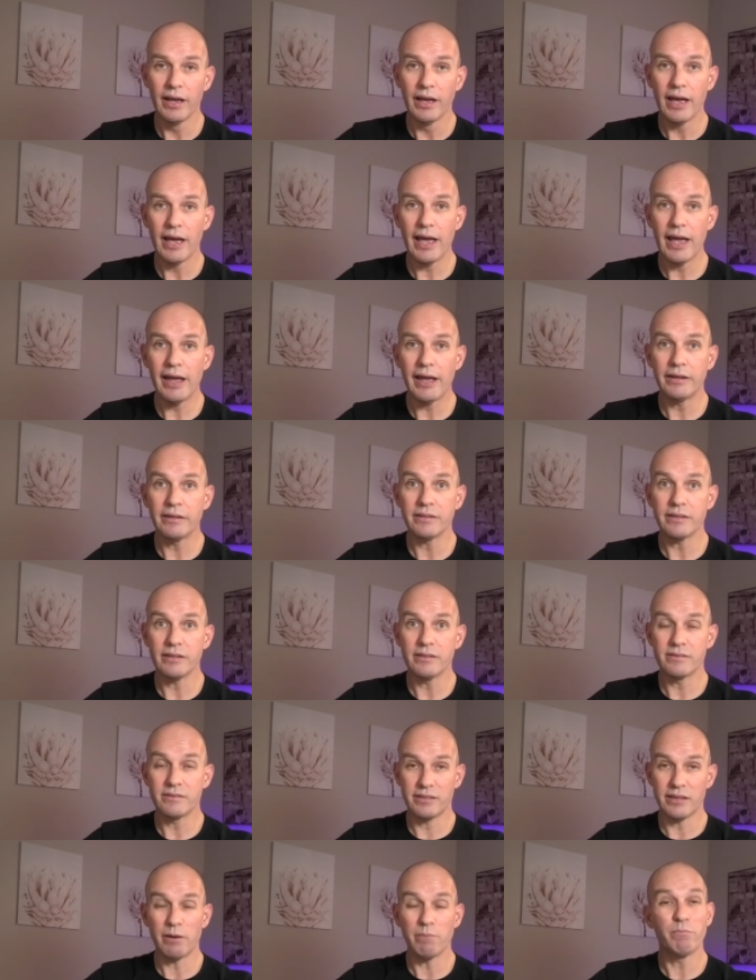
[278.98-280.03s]
and is
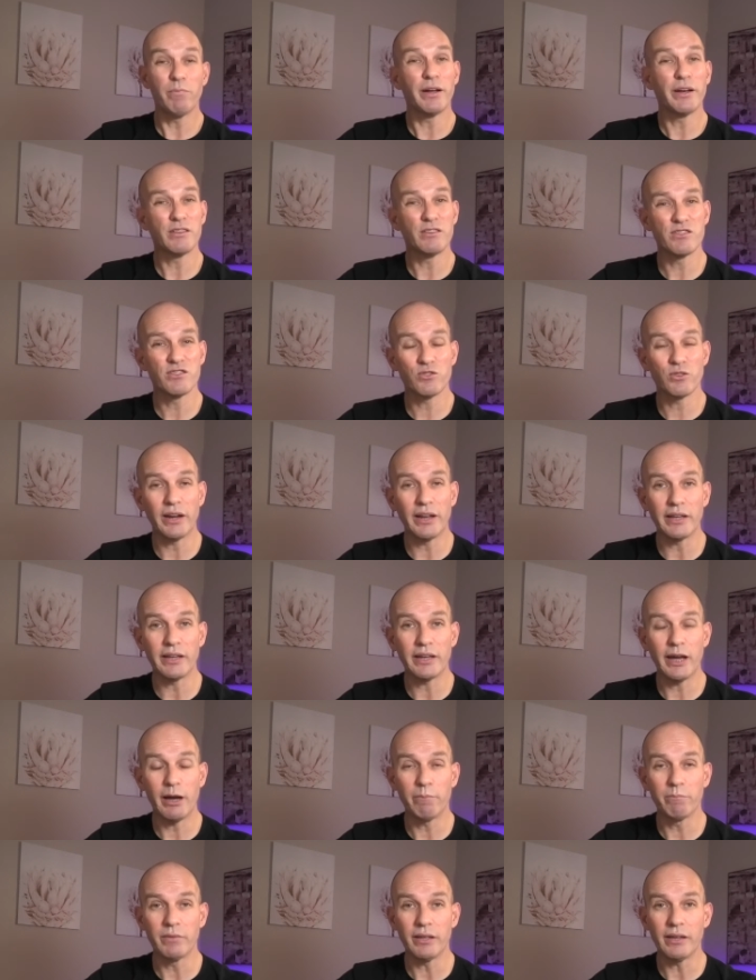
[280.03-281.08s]
done by an Australian
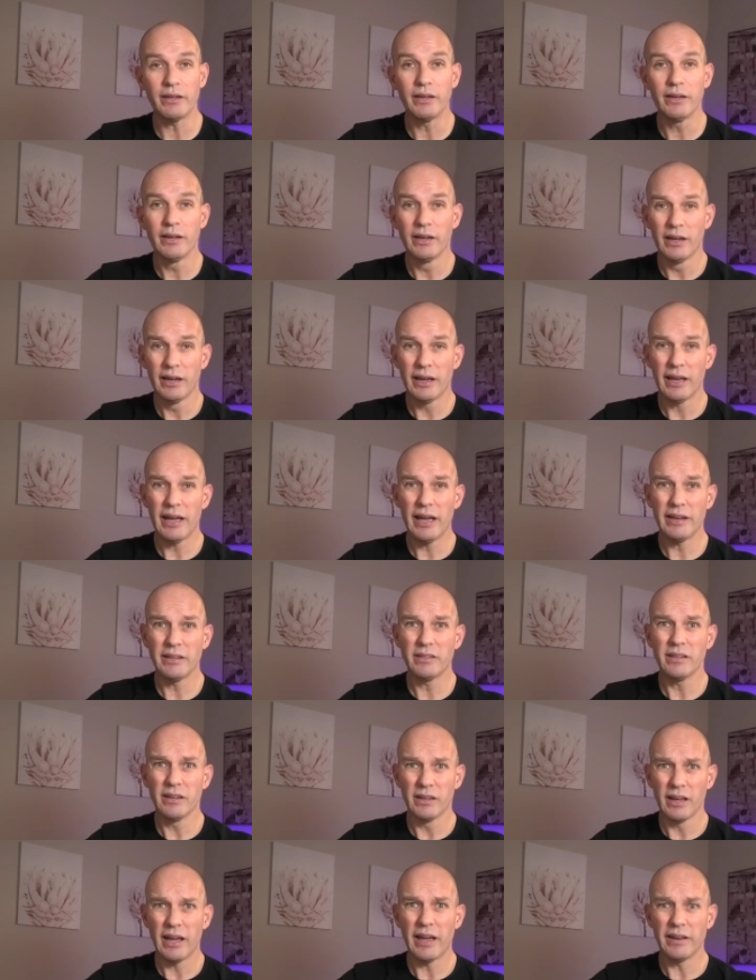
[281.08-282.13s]
company. And
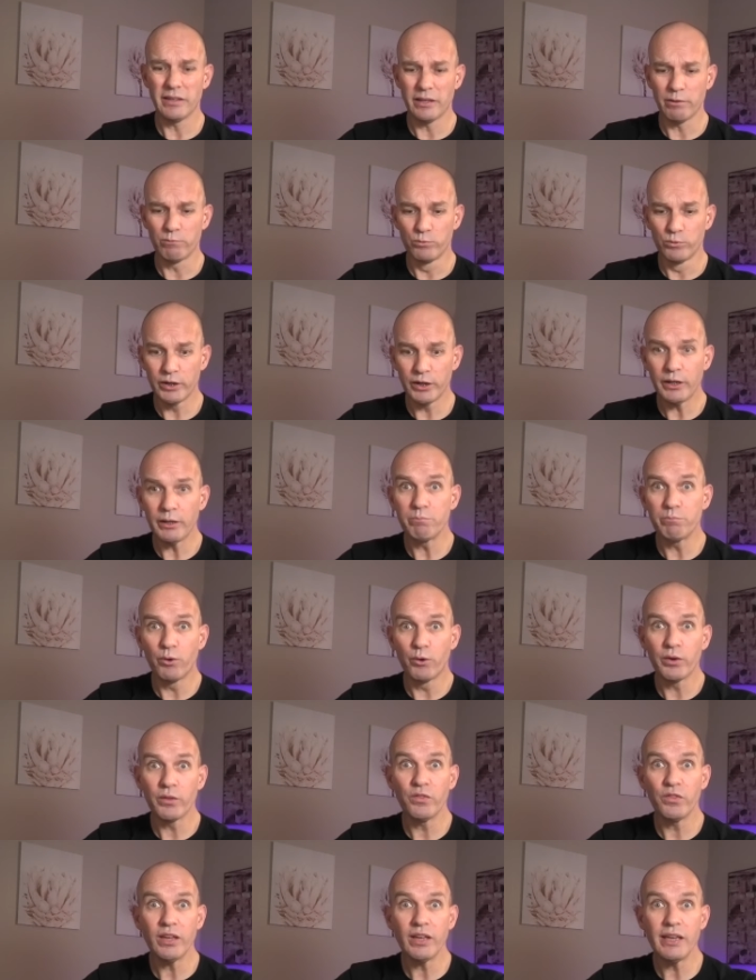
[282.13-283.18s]
and the really
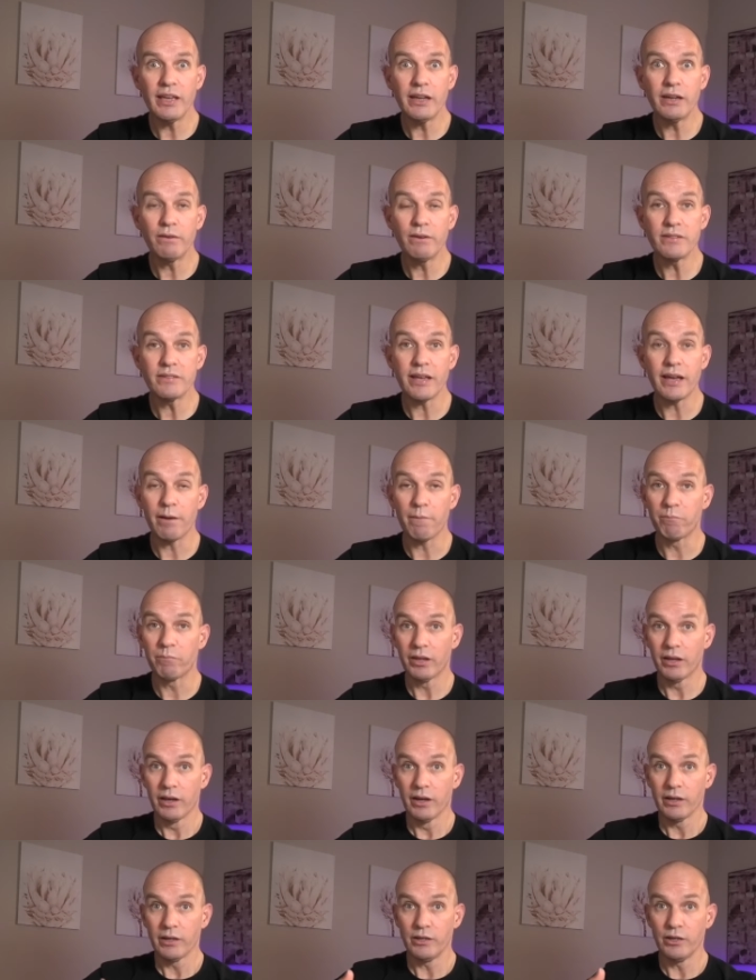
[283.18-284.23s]
important thing here is that
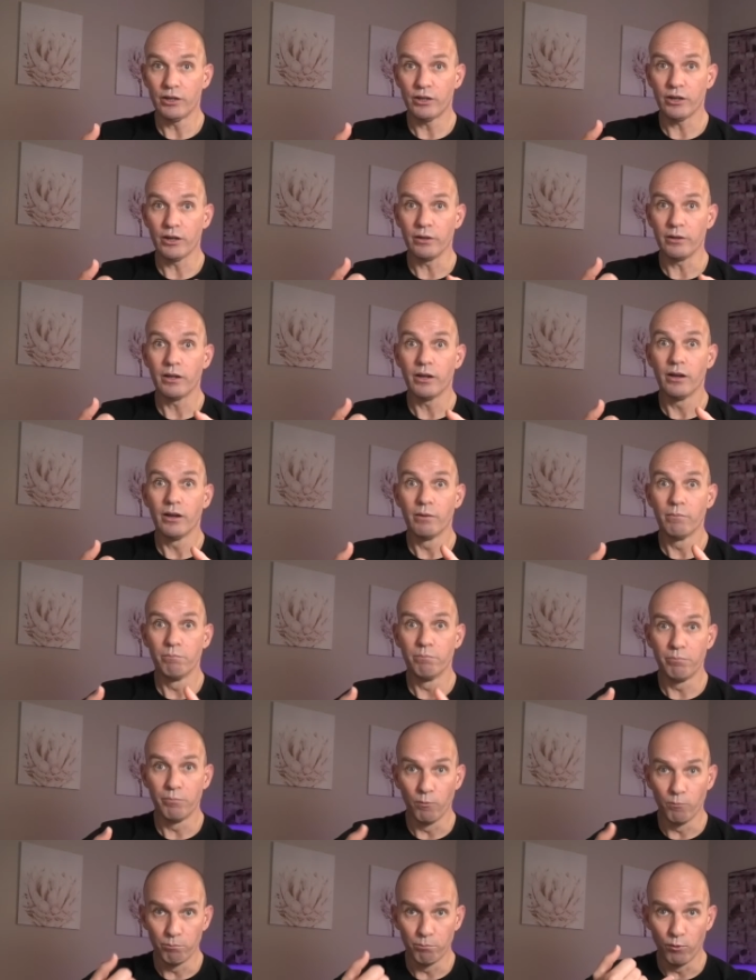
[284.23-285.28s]
you can
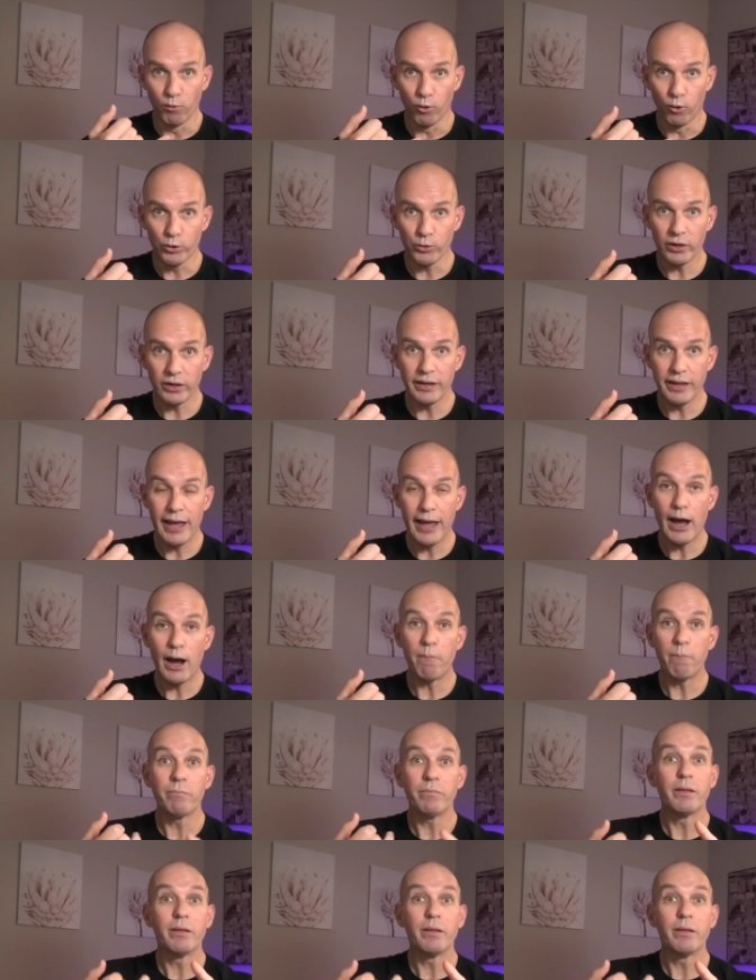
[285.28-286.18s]
order it now,